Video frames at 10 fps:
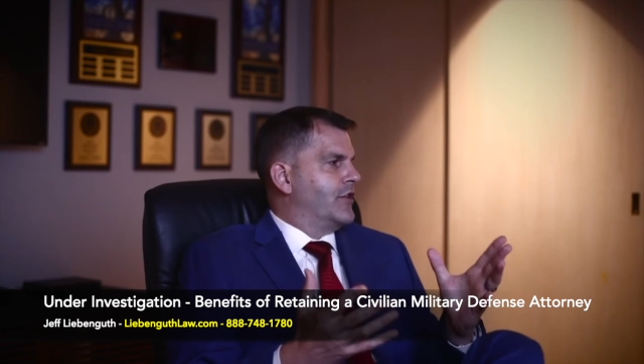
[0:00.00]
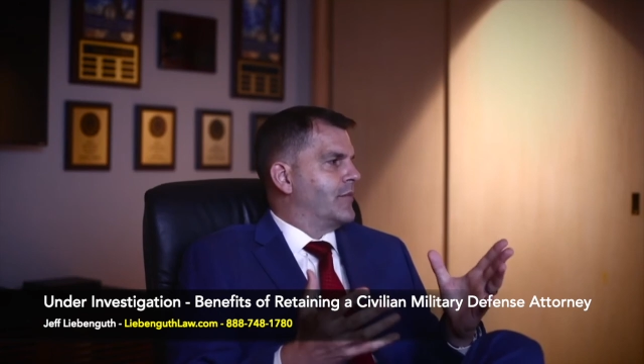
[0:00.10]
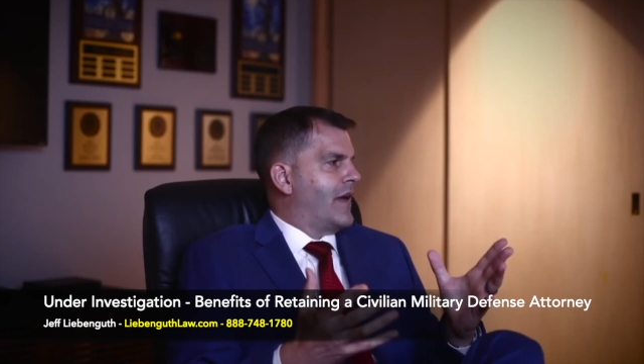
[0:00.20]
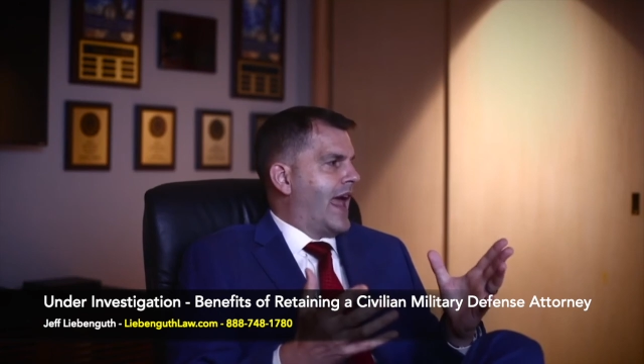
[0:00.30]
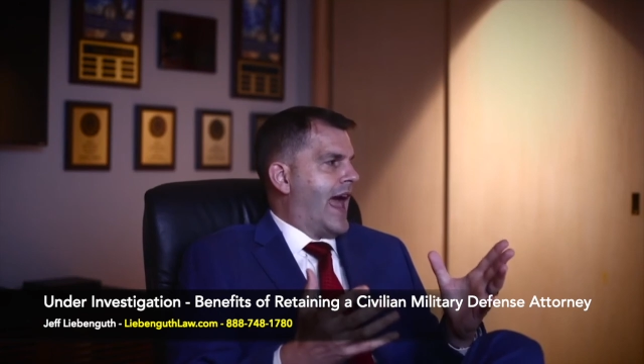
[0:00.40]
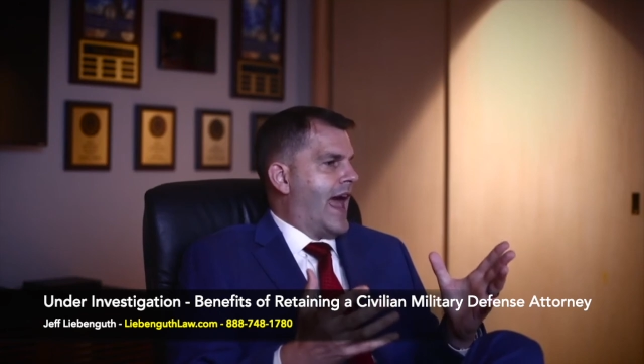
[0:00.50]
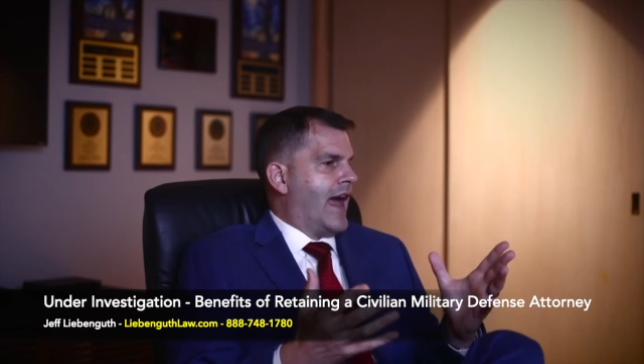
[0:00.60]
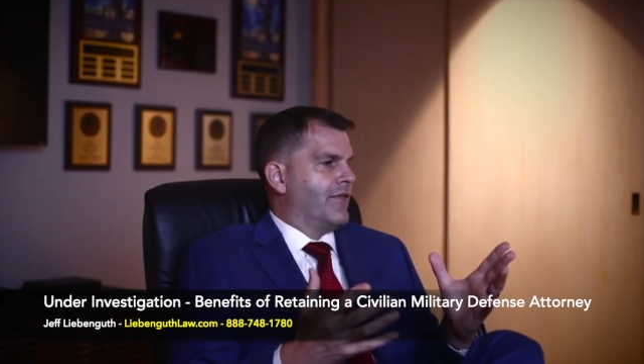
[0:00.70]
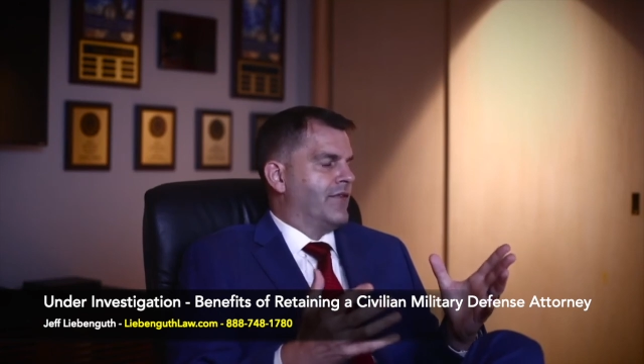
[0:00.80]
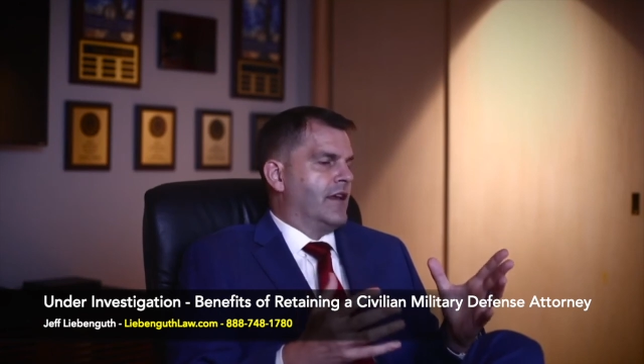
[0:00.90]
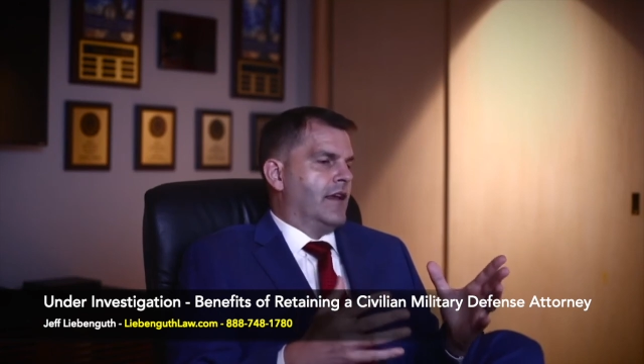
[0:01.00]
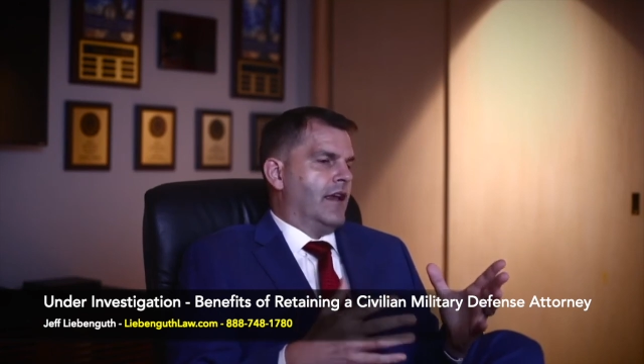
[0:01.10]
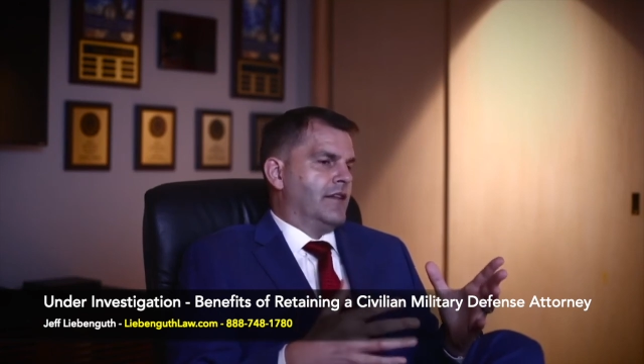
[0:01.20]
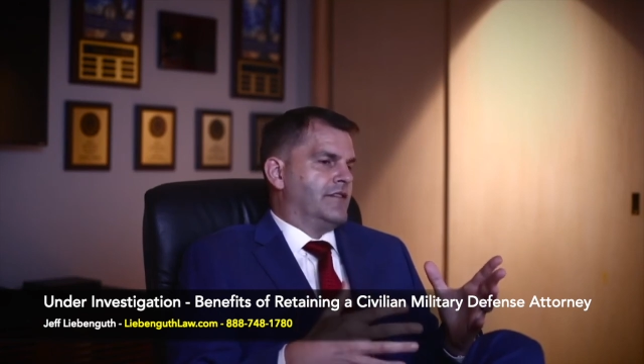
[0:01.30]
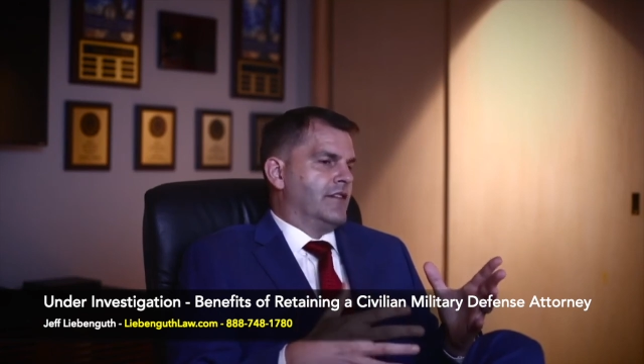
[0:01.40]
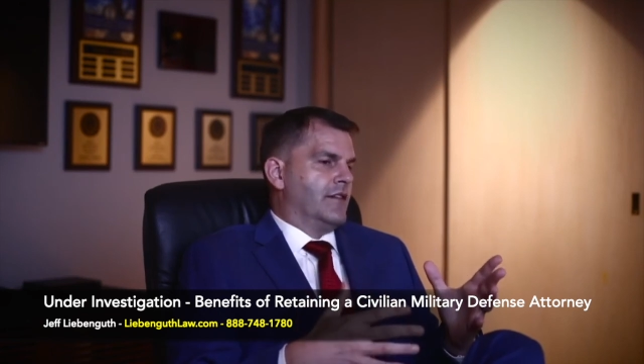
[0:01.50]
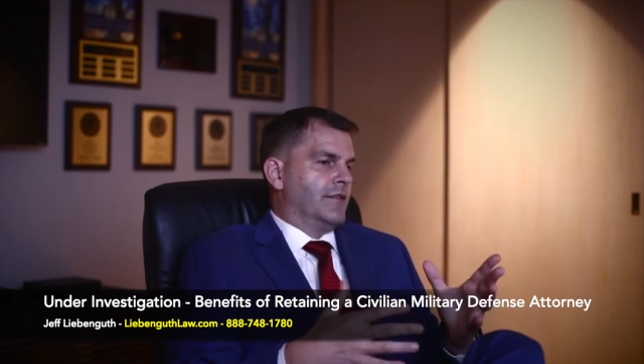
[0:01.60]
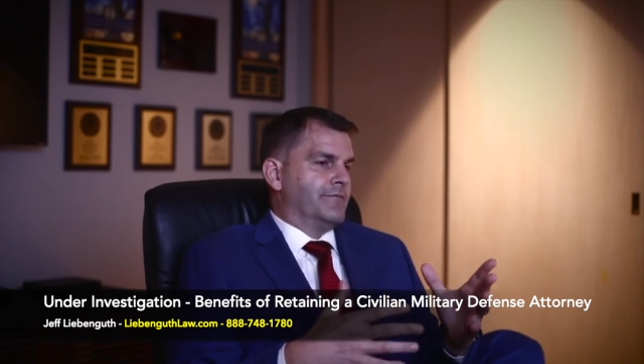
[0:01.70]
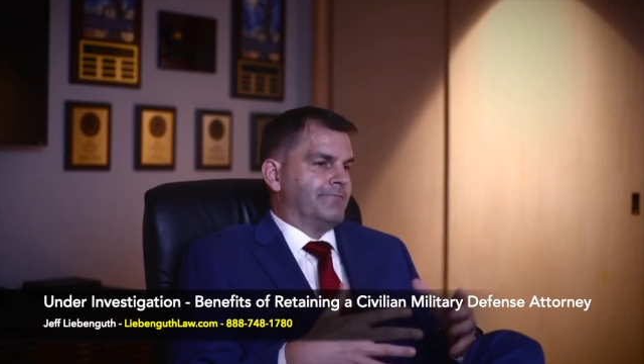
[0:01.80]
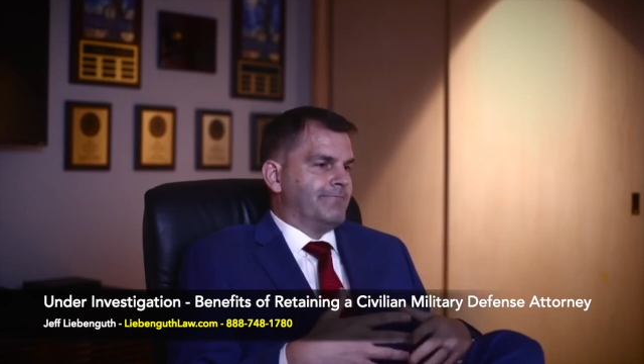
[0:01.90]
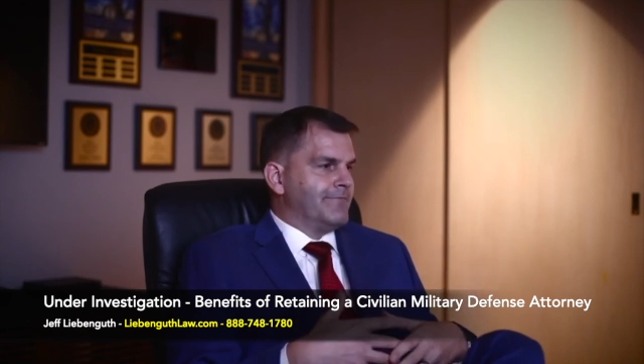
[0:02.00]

your behalf until